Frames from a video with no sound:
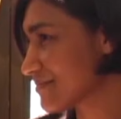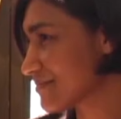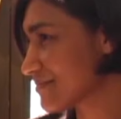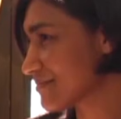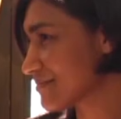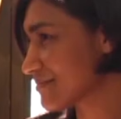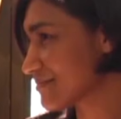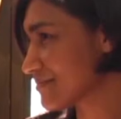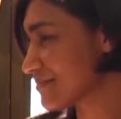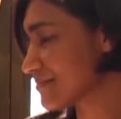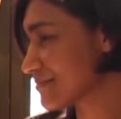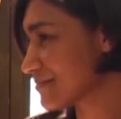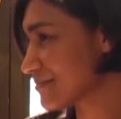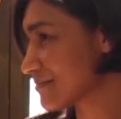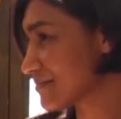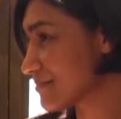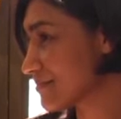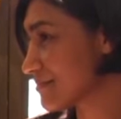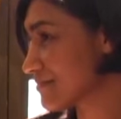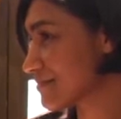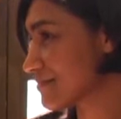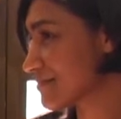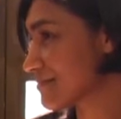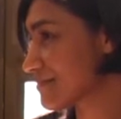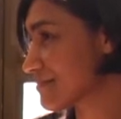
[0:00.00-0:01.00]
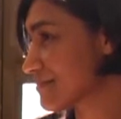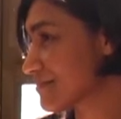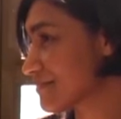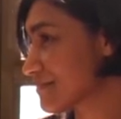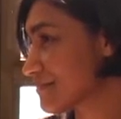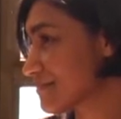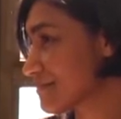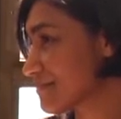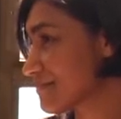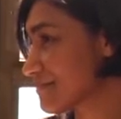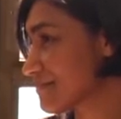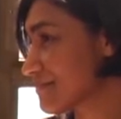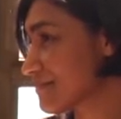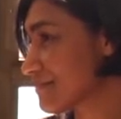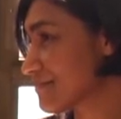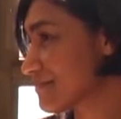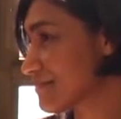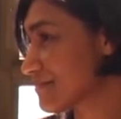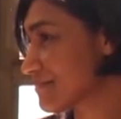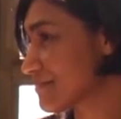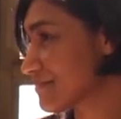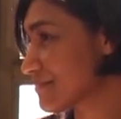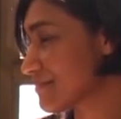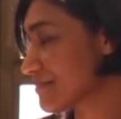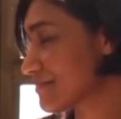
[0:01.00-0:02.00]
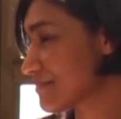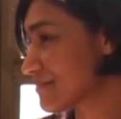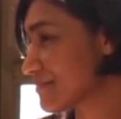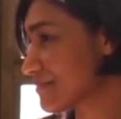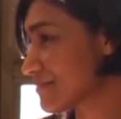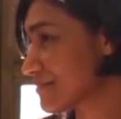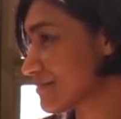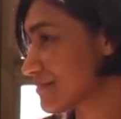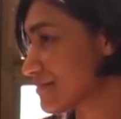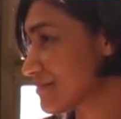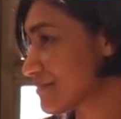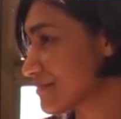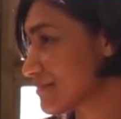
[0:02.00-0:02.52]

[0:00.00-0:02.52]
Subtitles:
(silent)